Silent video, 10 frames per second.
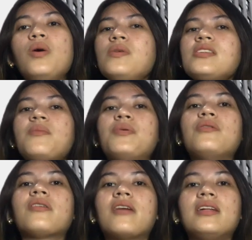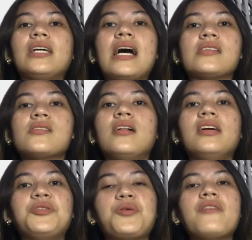we say bureaucratic hassle,
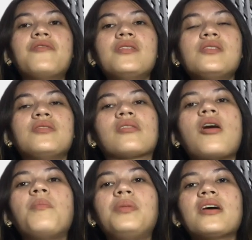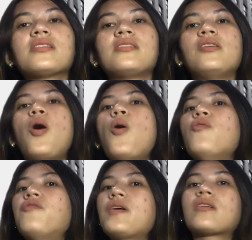it refers to the complex and
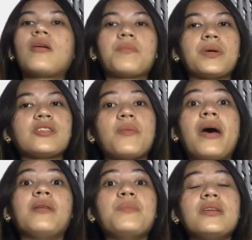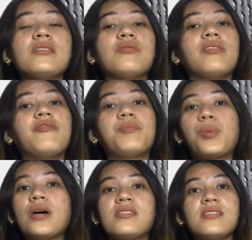often cumbersome administrative
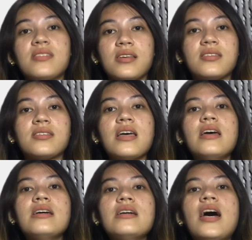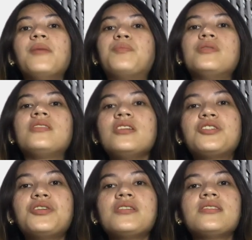processes and
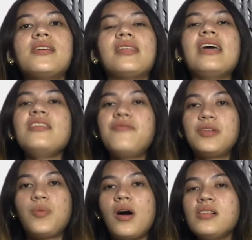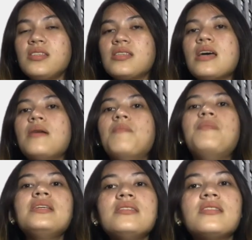procedures that individuals,
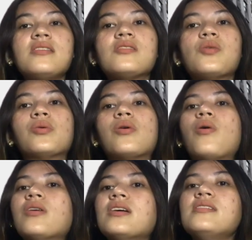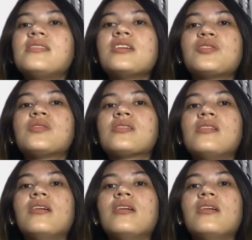businesses, or organizations